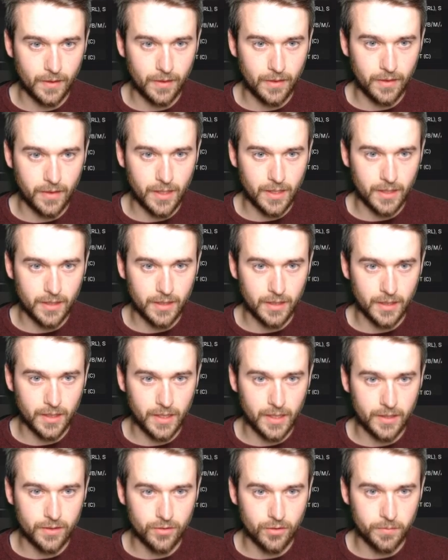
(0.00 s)
think
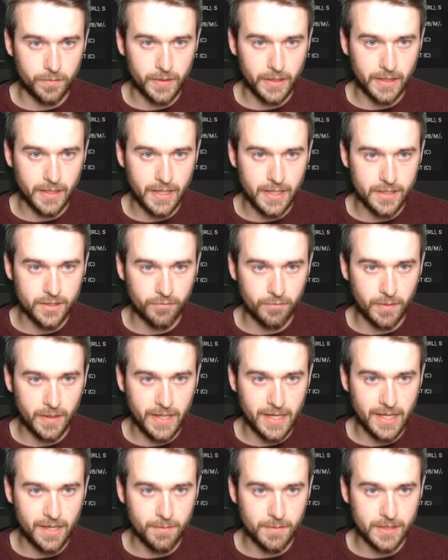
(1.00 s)
it could be a case of
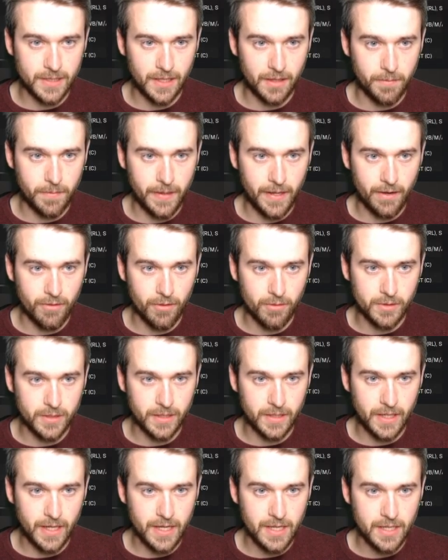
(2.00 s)
playing him as the libero
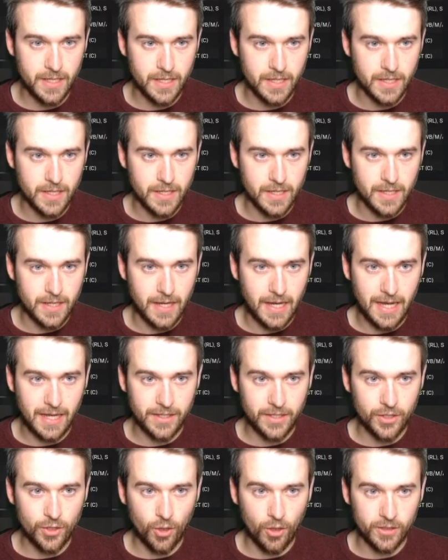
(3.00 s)
today.
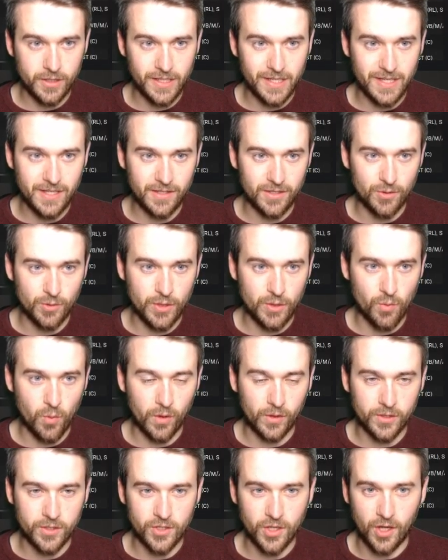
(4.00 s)
Andy Hotti is only
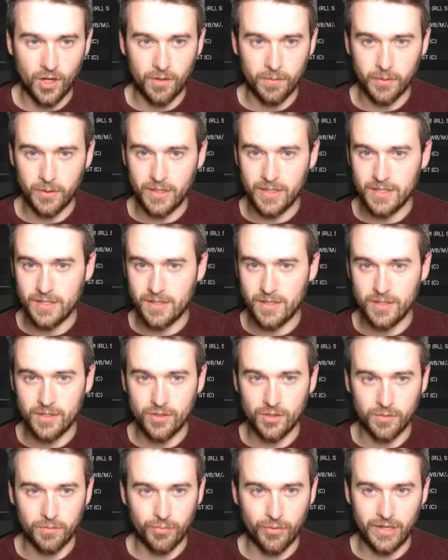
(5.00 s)
1 star, but he's
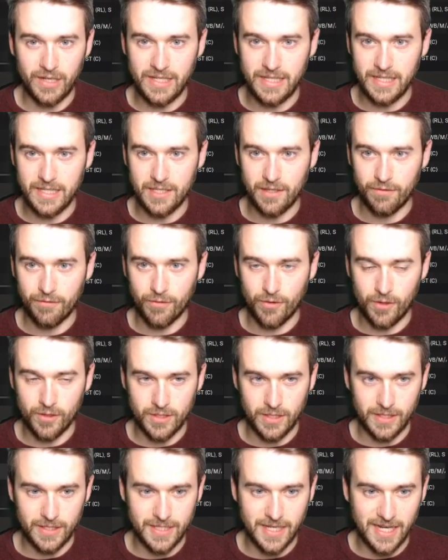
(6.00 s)
done pretty decent for us
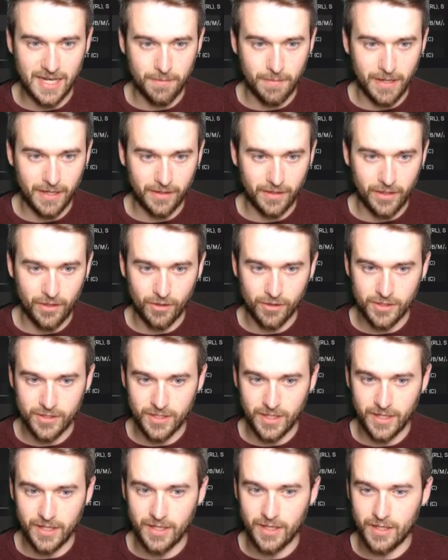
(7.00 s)
in centre-back, the
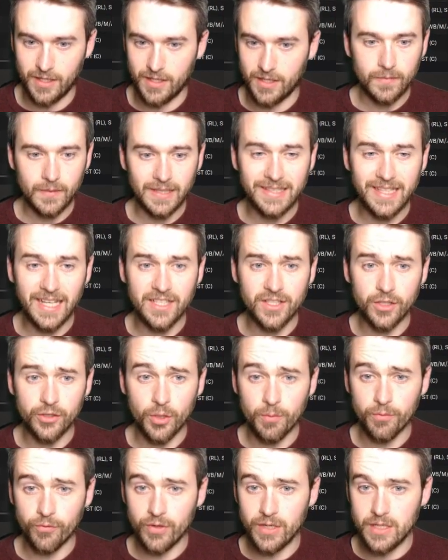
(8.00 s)
youngster. Denzel
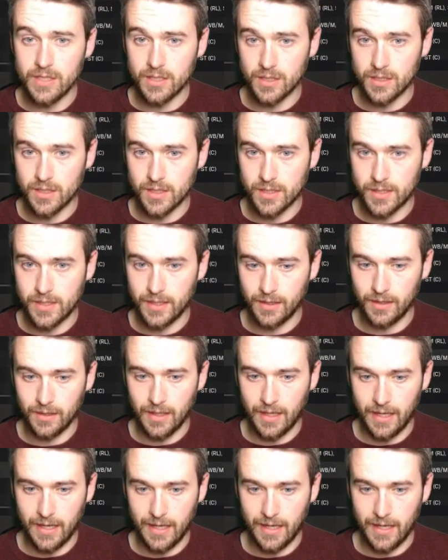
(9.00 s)
Dumfries still